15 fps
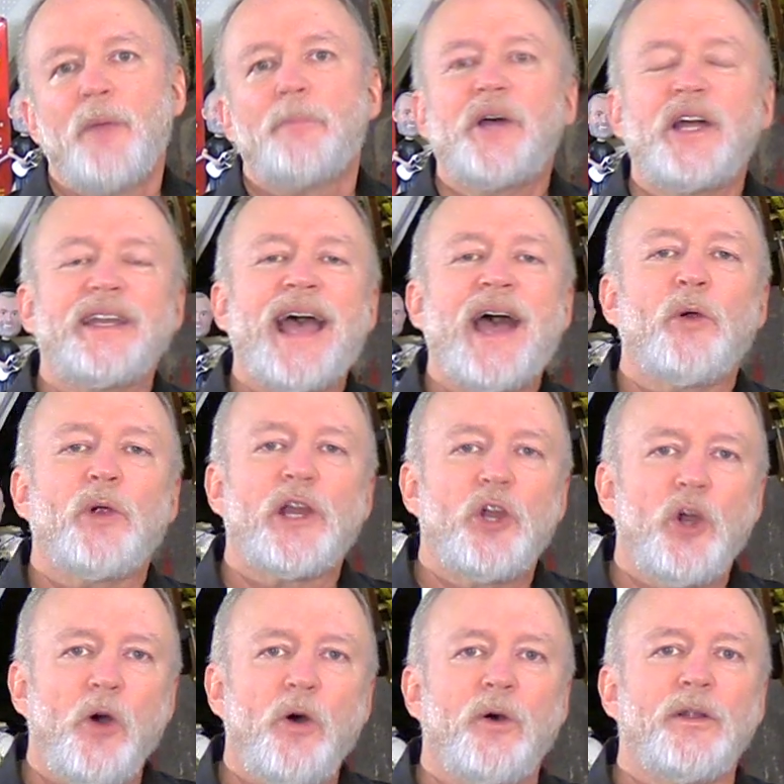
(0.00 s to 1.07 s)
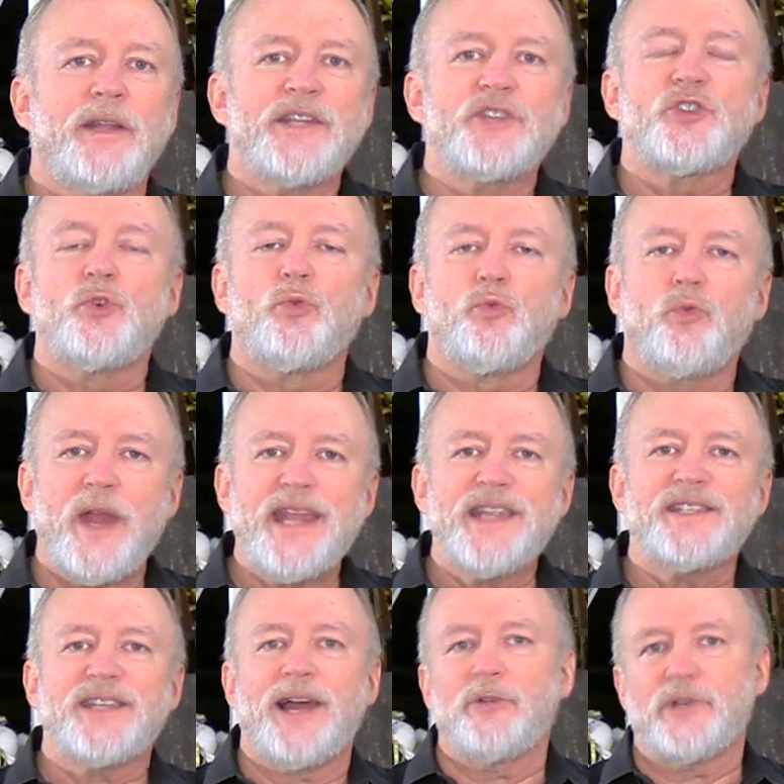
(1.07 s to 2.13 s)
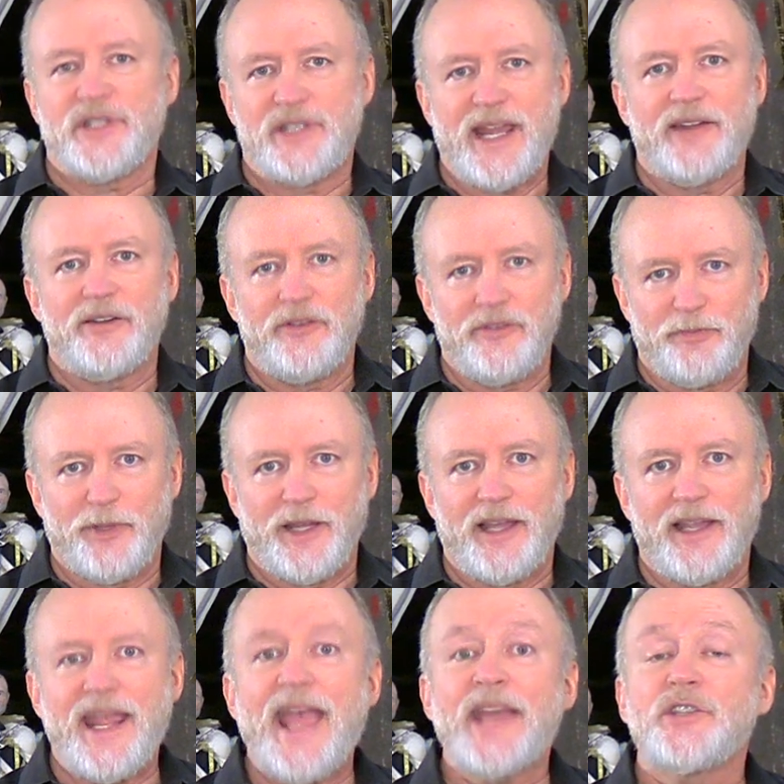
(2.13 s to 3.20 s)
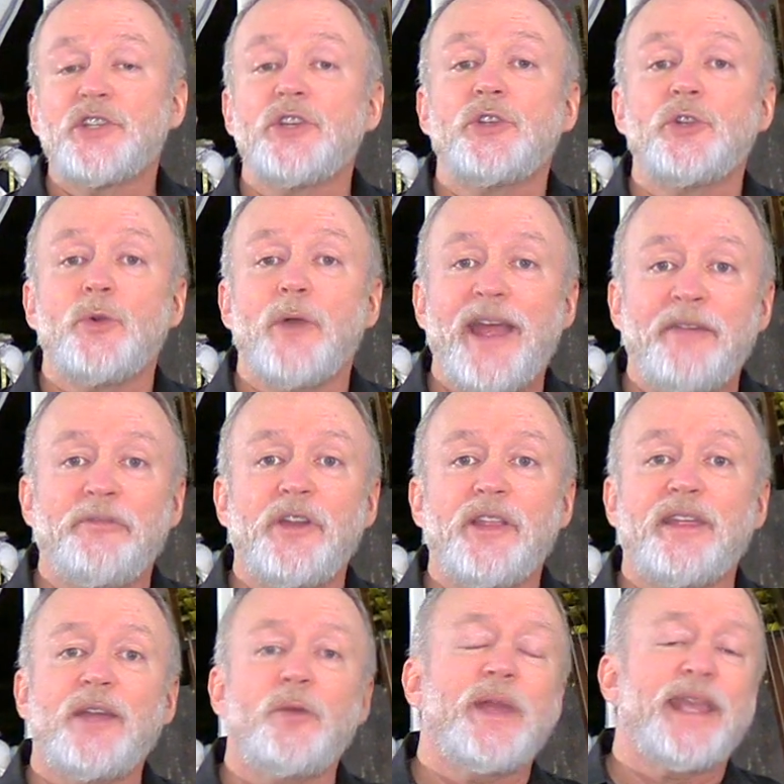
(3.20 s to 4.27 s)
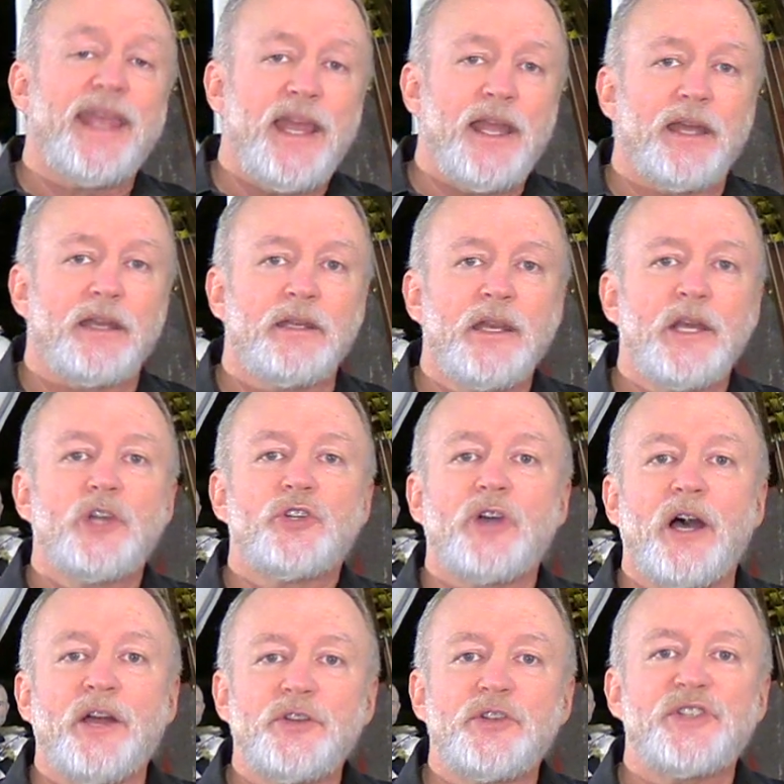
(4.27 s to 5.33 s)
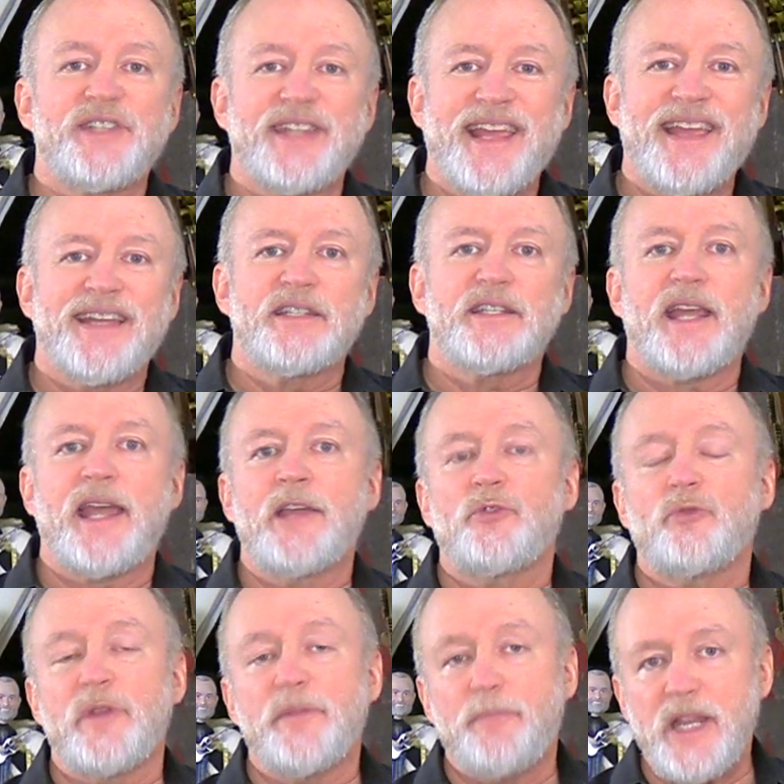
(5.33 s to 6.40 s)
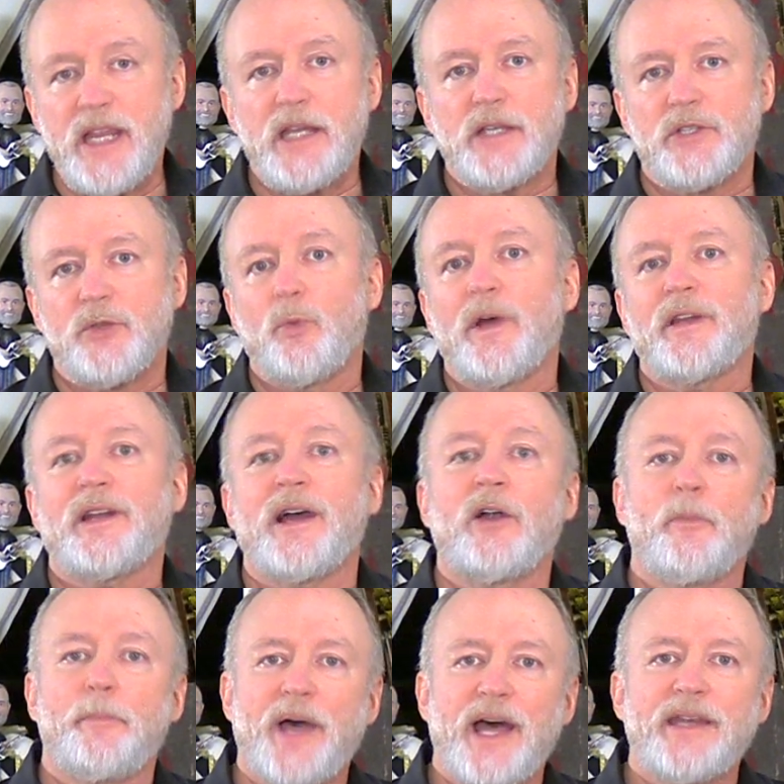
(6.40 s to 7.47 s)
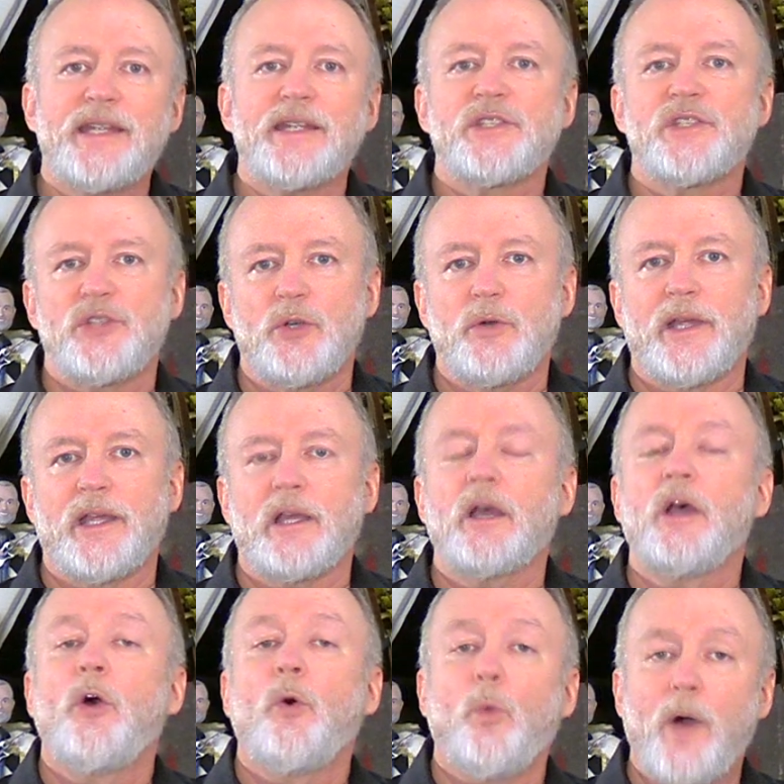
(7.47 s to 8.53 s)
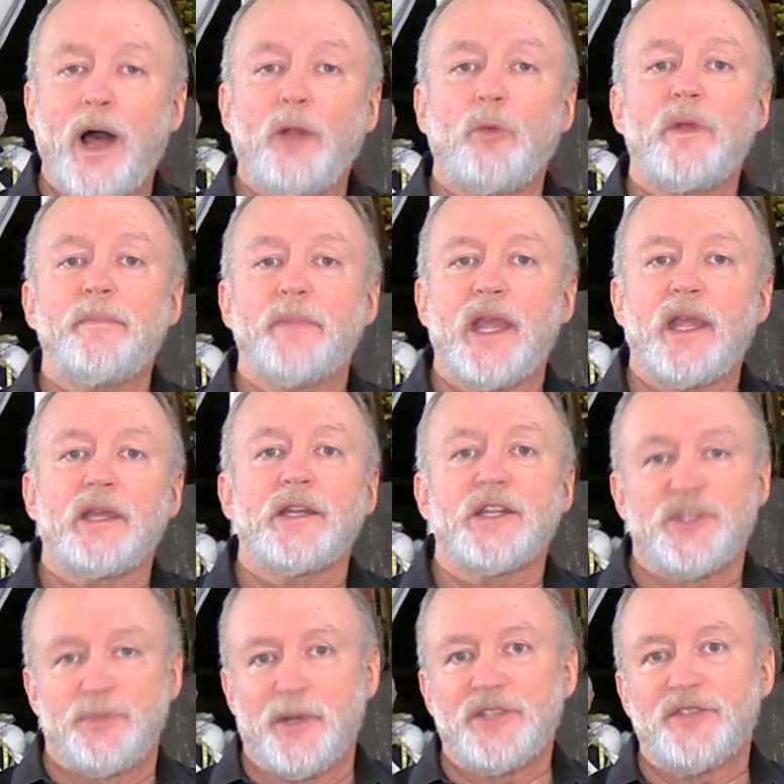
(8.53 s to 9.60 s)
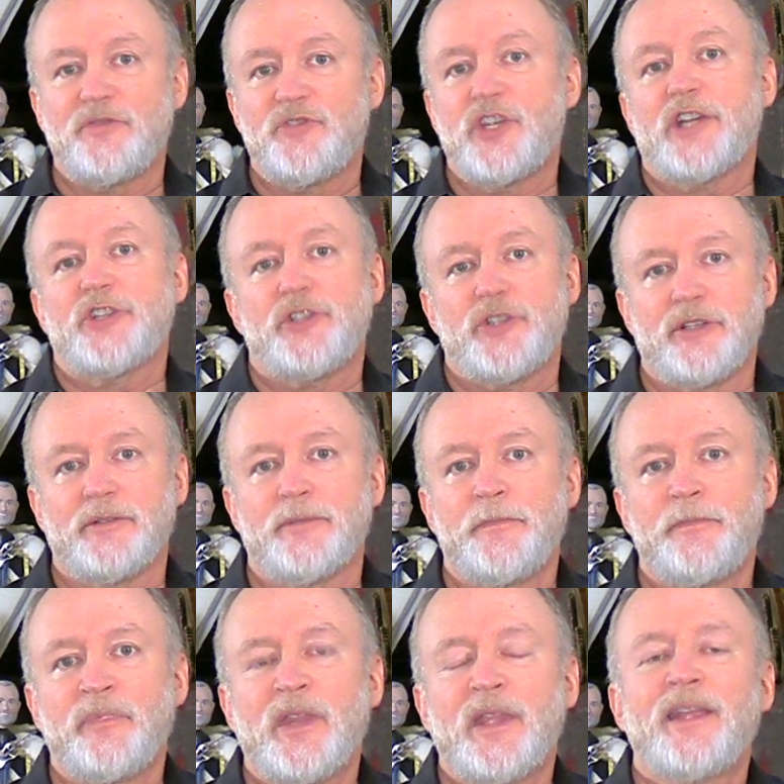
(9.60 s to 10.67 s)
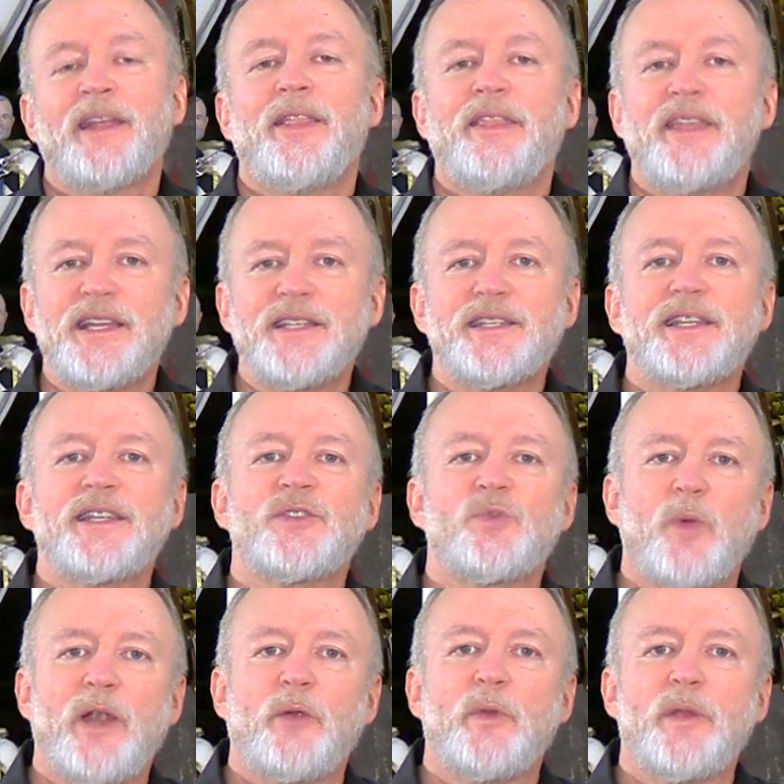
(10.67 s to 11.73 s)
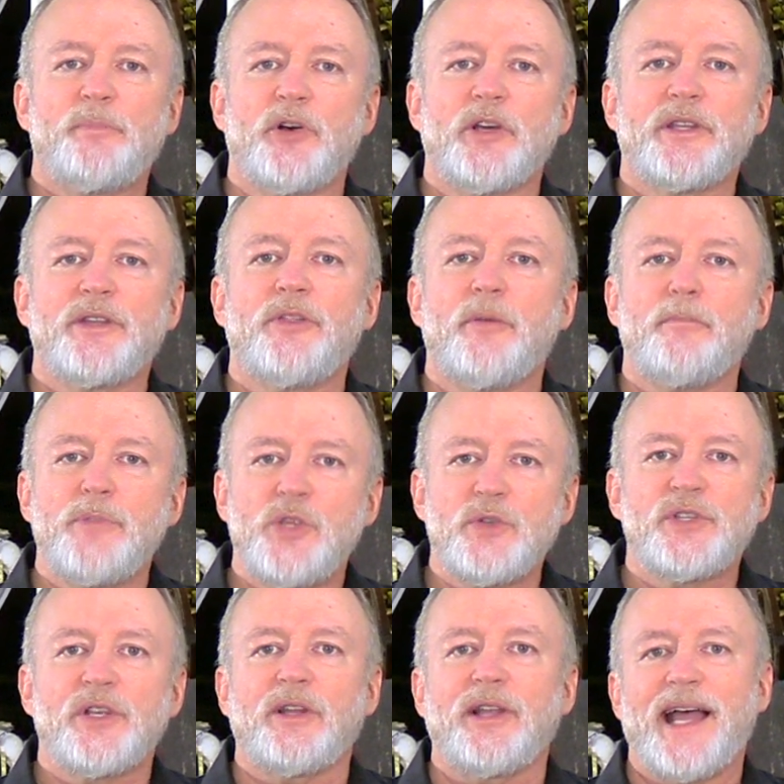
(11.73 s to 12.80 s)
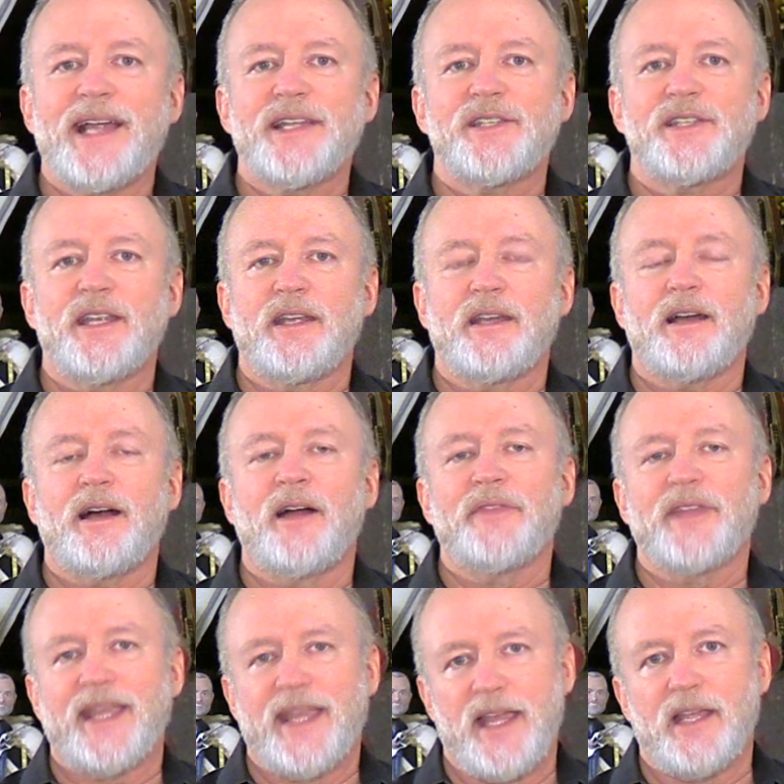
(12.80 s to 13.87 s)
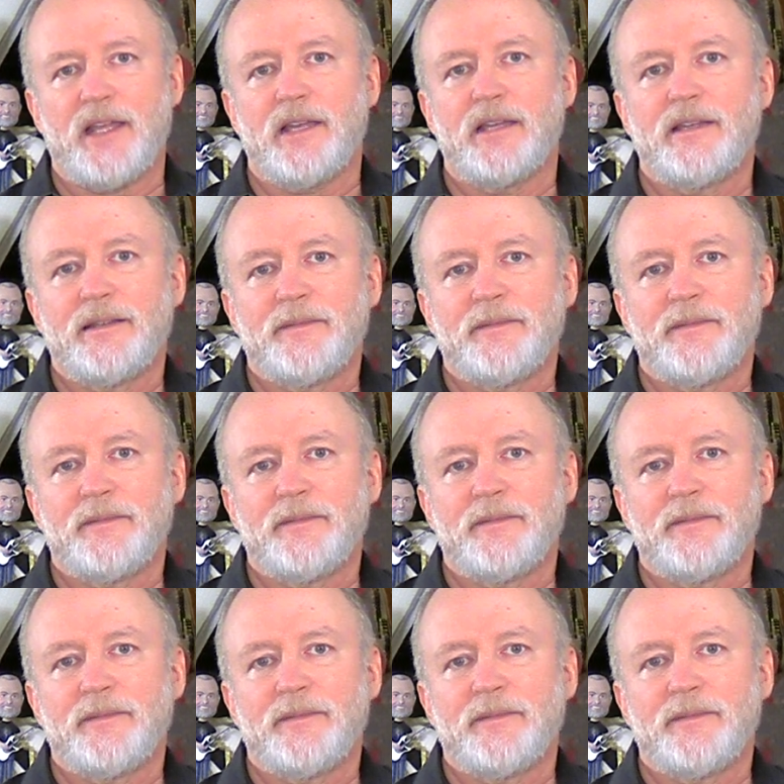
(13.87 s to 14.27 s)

But our goal is to raise our standard of playing and to do everything we can to understand and repeat what our body is doing while we make an expressive gesture. This is where we put the musical icing on the cake.